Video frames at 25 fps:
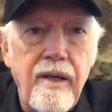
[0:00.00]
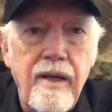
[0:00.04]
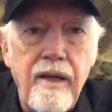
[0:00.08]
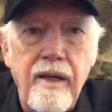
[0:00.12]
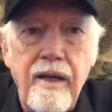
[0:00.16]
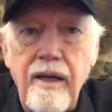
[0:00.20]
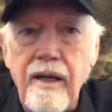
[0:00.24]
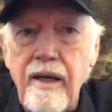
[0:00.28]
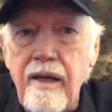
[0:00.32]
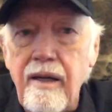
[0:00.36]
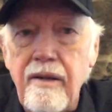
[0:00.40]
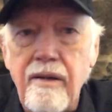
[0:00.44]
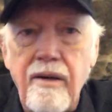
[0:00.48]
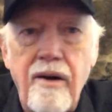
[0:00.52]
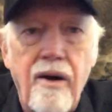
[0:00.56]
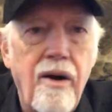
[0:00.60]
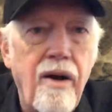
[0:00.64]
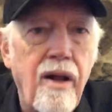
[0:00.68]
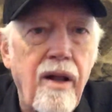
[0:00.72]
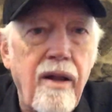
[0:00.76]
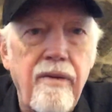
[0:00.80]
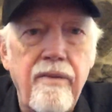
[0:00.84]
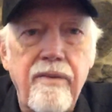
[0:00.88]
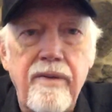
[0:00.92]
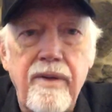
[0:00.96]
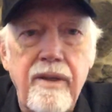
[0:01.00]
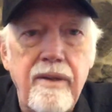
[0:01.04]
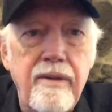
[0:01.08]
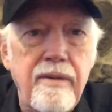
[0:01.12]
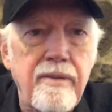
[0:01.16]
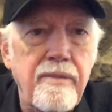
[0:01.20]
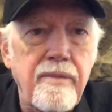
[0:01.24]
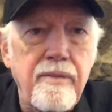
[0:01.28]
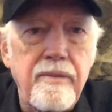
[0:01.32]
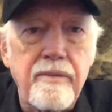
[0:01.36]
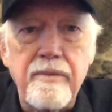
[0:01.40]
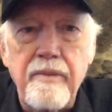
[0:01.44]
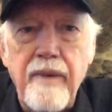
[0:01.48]
in all
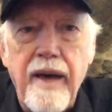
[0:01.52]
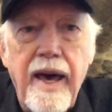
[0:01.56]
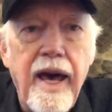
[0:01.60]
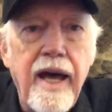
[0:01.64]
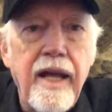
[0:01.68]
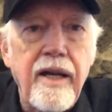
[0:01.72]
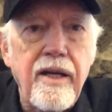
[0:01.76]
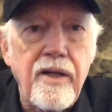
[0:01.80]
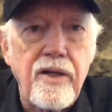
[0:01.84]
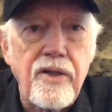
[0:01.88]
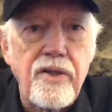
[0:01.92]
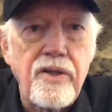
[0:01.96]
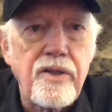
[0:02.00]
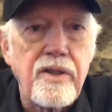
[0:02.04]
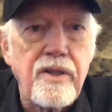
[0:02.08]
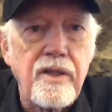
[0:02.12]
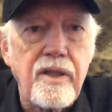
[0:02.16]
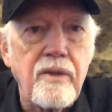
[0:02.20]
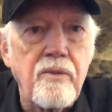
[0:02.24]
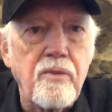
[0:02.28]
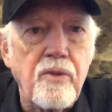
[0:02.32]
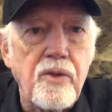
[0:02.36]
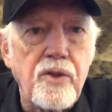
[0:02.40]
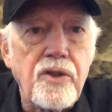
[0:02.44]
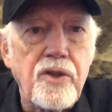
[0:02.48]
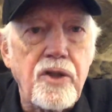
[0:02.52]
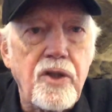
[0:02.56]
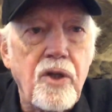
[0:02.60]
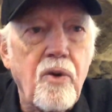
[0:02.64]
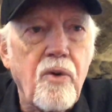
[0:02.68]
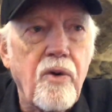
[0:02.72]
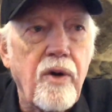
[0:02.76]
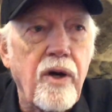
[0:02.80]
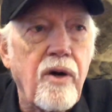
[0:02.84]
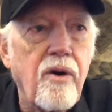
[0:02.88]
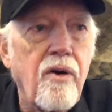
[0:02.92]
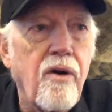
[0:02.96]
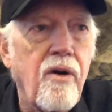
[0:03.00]
the madness that was
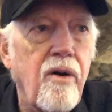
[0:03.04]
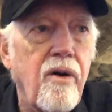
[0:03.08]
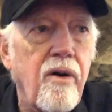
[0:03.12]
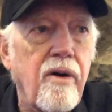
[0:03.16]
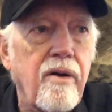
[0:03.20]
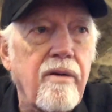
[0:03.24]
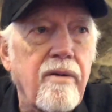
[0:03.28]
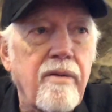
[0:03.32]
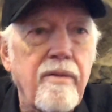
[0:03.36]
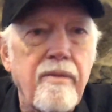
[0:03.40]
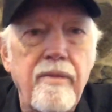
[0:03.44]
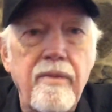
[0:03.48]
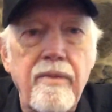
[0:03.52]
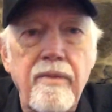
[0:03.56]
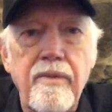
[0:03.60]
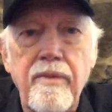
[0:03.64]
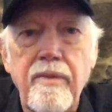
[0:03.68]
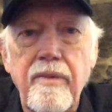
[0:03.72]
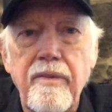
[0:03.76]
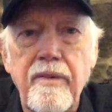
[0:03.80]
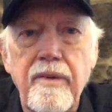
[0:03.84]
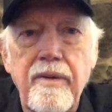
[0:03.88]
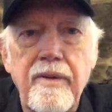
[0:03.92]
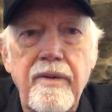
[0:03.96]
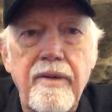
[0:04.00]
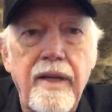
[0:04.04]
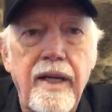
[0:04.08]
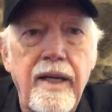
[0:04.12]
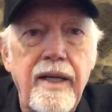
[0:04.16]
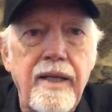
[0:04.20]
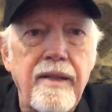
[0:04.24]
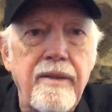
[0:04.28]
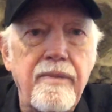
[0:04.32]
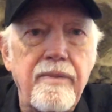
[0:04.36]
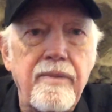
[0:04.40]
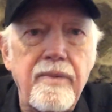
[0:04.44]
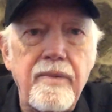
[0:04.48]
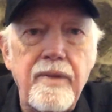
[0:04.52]
going on,
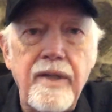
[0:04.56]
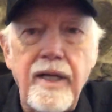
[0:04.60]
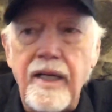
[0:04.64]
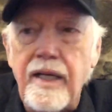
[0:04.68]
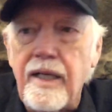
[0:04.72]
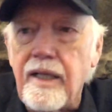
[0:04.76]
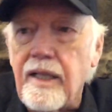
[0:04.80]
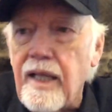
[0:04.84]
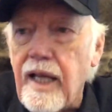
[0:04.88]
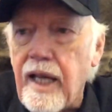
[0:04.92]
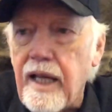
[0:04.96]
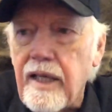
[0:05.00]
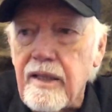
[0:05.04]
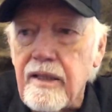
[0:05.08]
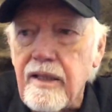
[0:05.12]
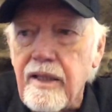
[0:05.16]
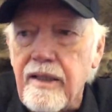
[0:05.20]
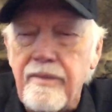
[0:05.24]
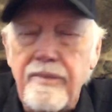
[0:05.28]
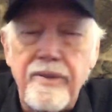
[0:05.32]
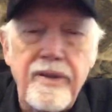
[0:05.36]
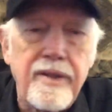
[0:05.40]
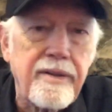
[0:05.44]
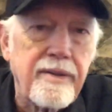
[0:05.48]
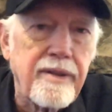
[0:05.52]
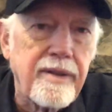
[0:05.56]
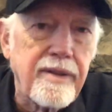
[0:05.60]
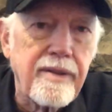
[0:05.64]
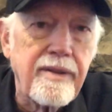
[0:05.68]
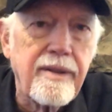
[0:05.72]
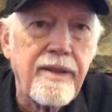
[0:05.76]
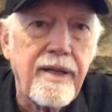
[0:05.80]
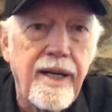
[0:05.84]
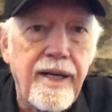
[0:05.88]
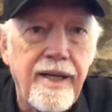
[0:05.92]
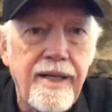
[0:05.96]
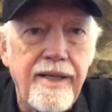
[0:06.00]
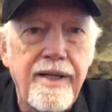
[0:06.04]
they neglected
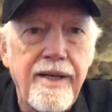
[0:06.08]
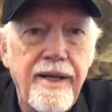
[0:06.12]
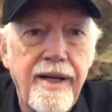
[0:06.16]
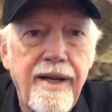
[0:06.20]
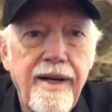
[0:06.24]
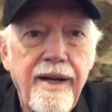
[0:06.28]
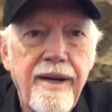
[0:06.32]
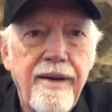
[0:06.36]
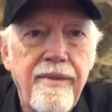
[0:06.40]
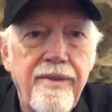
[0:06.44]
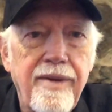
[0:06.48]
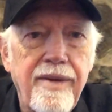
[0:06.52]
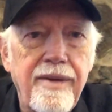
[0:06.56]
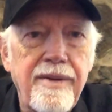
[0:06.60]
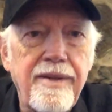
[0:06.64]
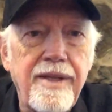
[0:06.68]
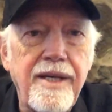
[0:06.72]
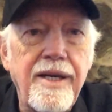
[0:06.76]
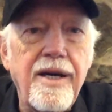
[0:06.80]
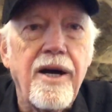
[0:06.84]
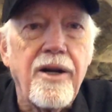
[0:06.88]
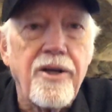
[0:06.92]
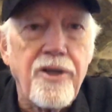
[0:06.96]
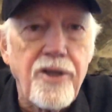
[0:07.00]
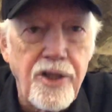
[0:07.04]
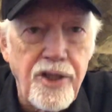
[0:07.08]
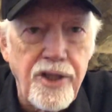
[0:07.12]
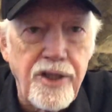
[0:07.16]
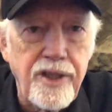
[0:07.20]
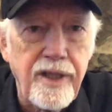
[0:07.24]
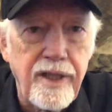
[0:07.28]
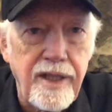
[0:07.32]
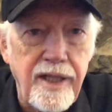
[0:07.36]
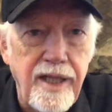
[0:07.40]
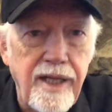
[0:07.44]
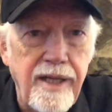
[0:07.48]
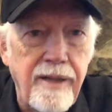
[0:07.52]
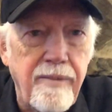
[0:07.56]
the
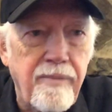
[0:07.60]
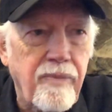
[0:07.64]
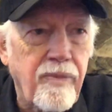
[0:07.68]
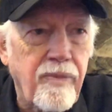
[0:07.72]
understudy